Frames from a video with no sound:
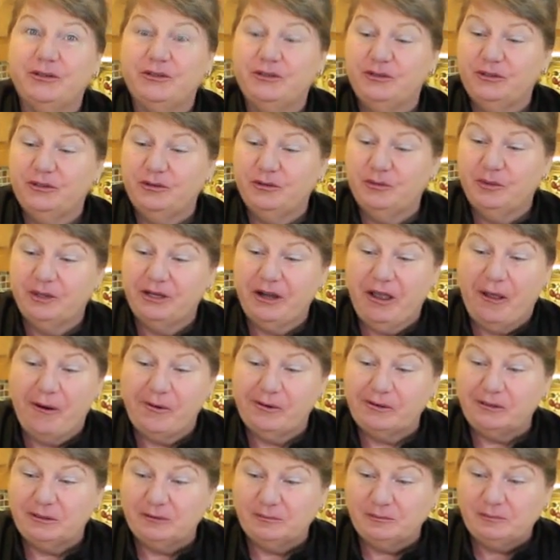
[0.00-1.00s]
we couldn't do
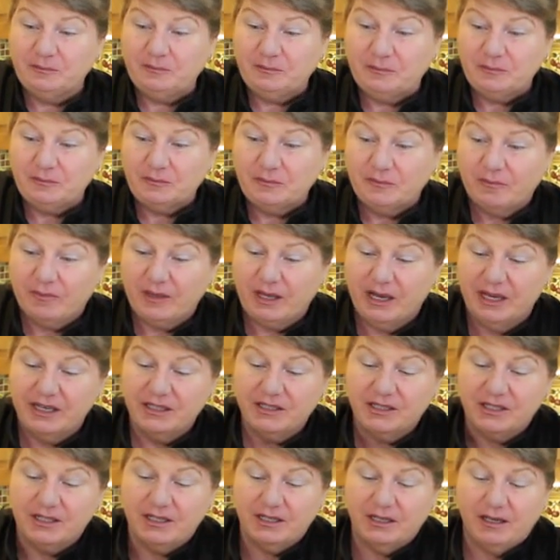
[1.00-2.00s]
without it. Mm.
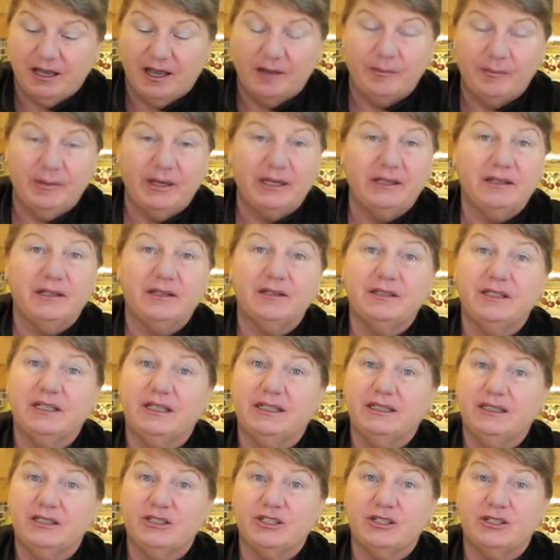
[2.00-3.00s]
It's, I mean, they're
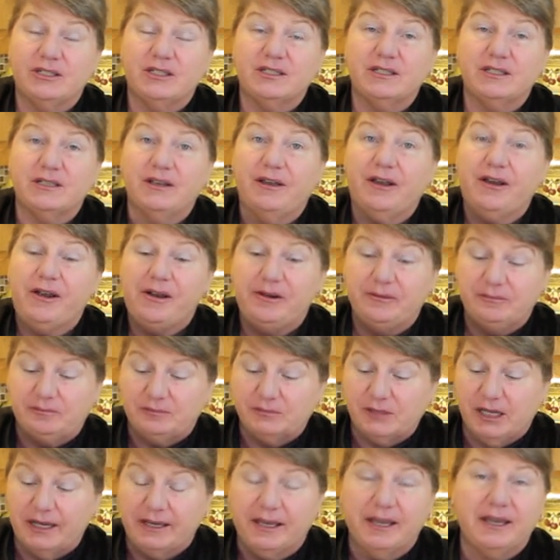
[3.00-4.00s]
delicious,
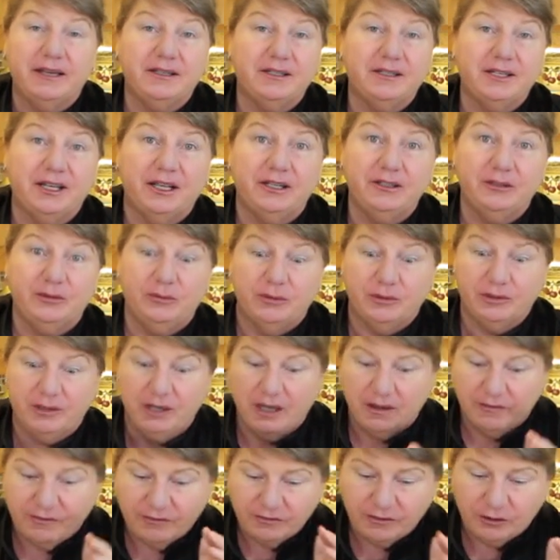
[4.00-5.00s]
and I can't tell you
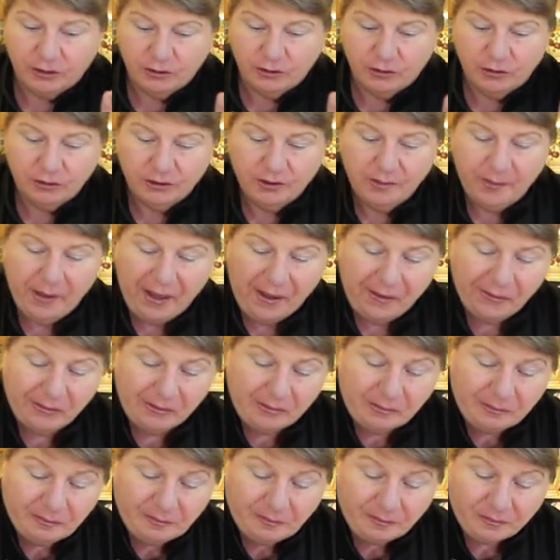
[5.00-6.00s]
enough good about
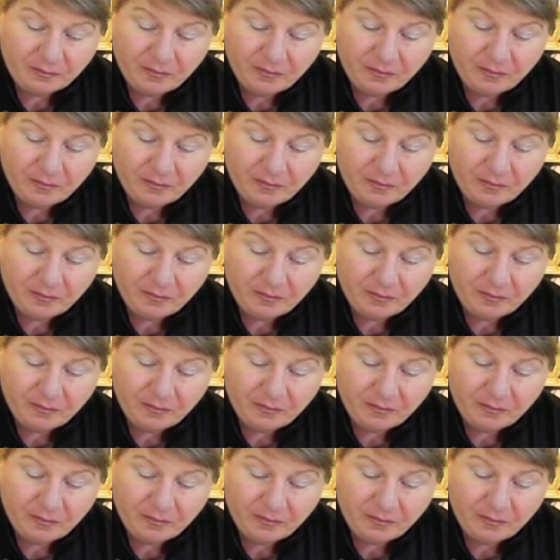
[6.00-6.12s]
them.